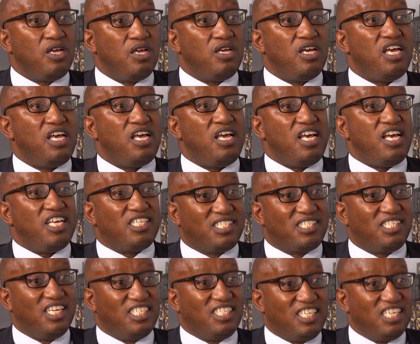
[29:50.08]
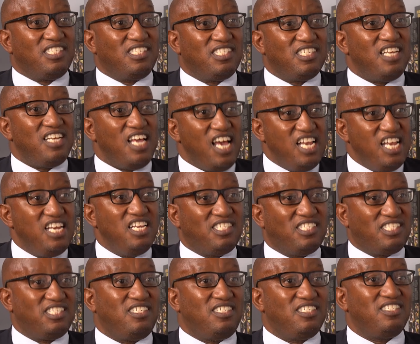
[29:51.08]
a, a citizen, any
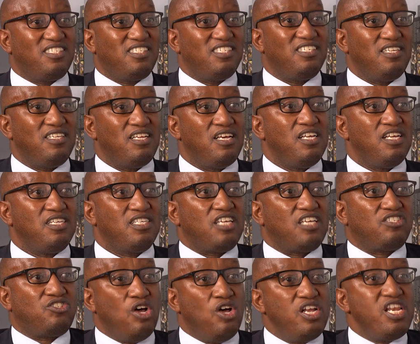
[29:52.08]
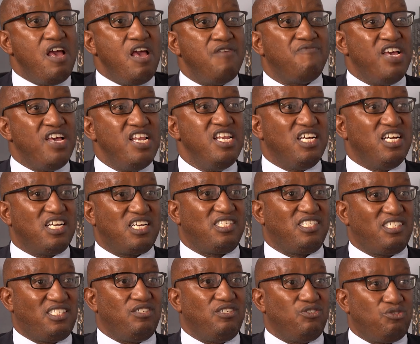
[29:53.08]
citizen, does not have any
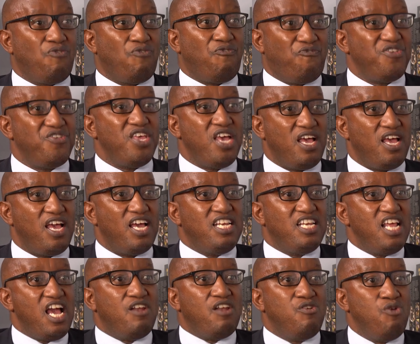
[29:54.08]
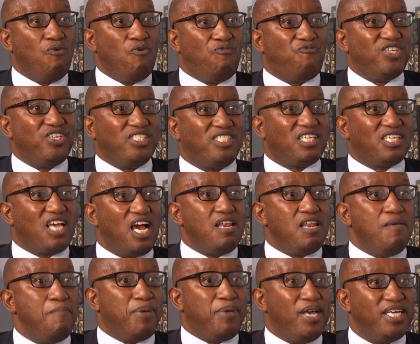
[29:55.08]
reason to fear, and there are no physical
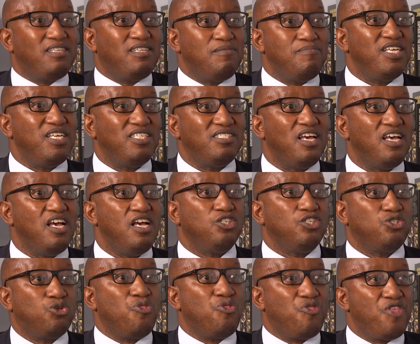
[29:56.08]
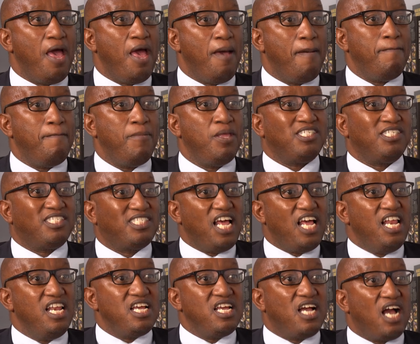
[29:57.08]
impediments to them
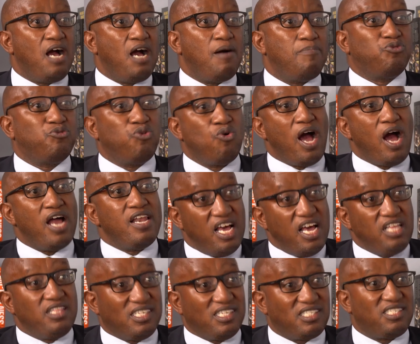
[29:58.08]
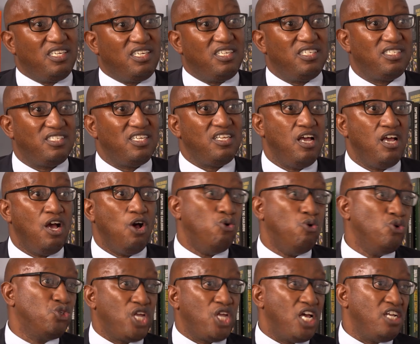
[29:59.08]
standing up to another citizen who's
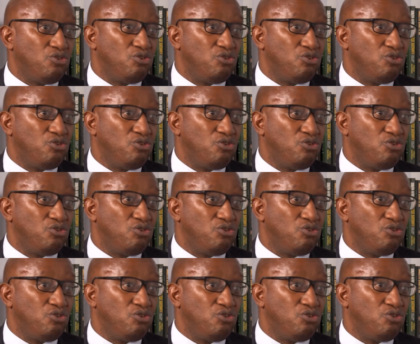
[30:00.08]
trying to